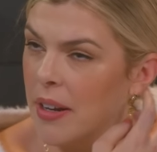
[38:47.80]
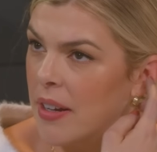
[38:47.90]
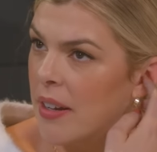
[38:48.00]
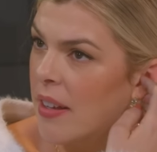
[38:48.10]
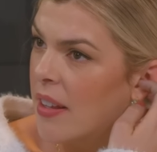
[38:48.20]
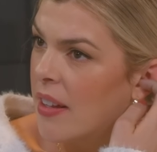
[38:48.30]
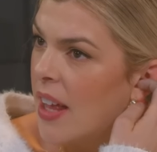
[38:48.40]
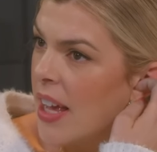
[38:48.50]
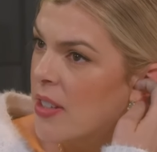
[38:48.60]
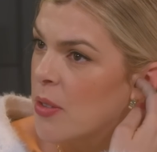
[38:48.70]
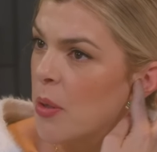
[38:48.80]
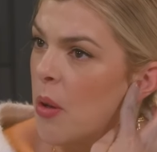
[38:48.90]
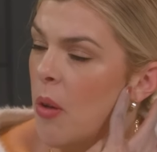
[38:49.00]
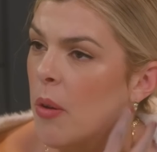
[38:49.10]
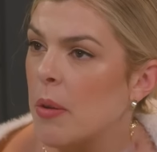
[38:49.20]
in in high
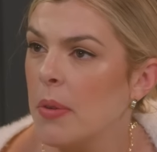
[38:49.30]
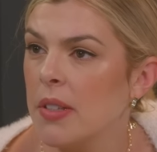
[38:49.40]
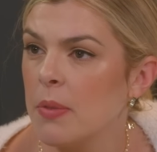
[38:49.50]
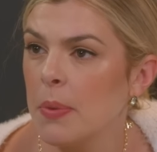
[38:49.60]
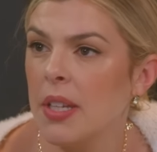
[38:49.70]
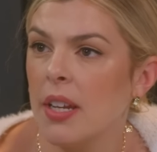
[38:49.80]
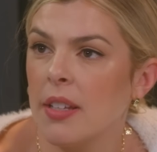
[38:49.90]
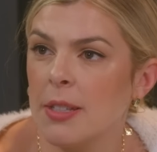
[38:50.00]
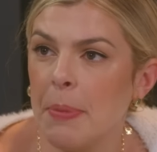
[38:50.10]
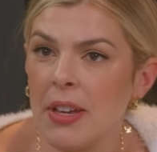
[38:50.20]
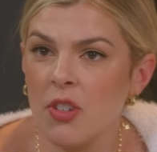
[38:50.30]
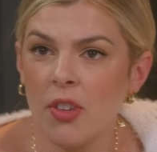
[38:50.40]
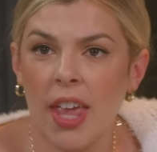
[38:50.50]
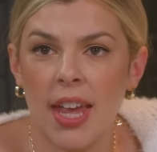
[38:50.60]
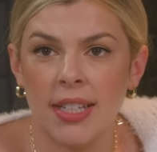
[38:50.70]
school it was we did a
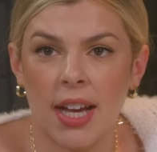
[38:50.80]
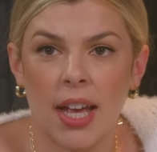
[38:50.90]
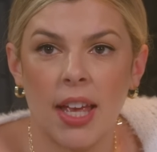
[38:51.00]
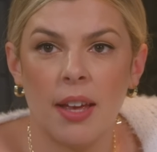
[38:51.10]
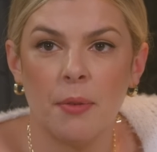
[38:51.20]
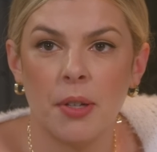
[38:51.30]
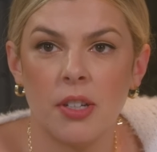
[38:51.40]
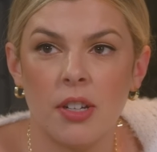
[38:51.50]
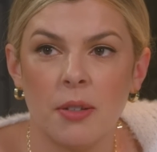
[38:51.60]
special K diet where